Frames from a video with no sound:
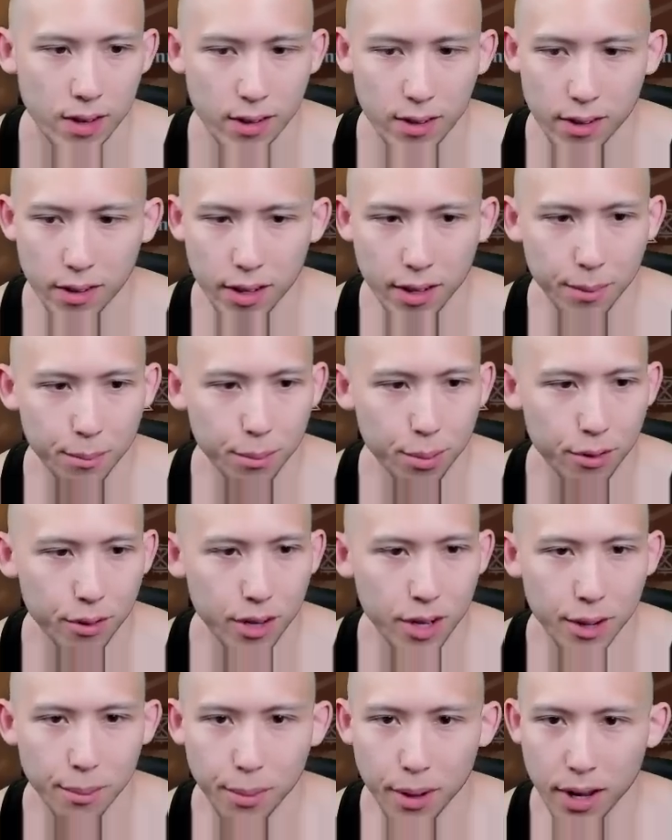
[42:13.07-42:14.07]
Looking
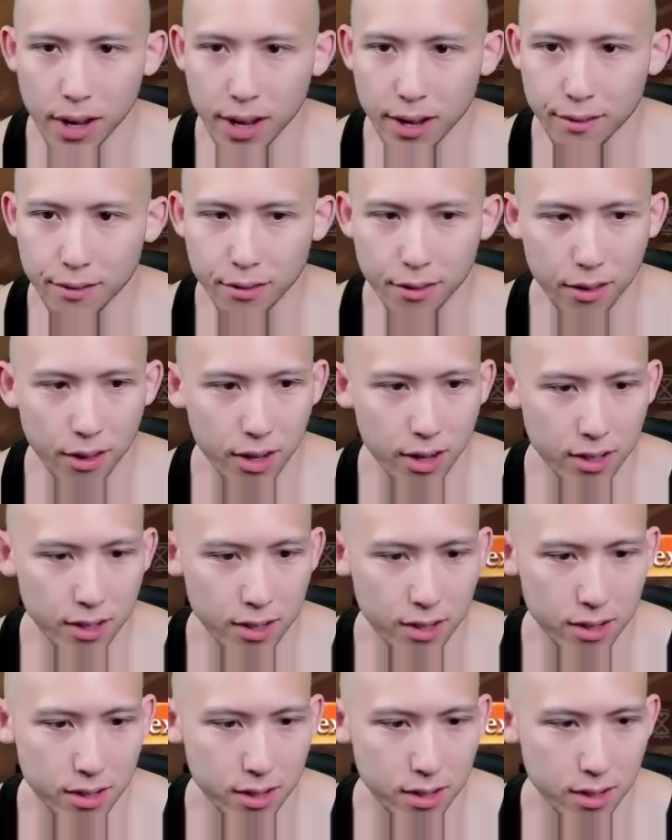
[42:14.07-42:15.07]
pretty bad for
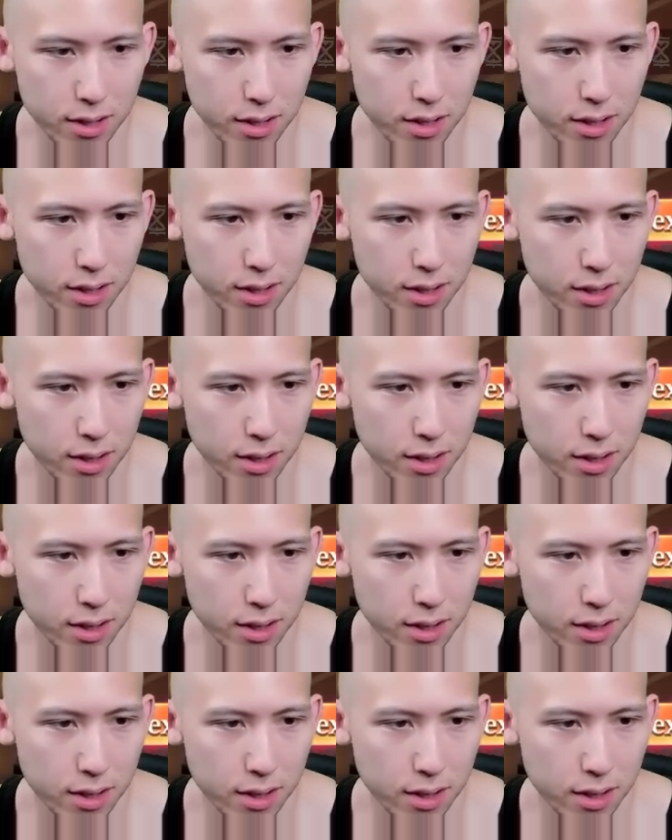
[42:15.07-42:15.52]
us.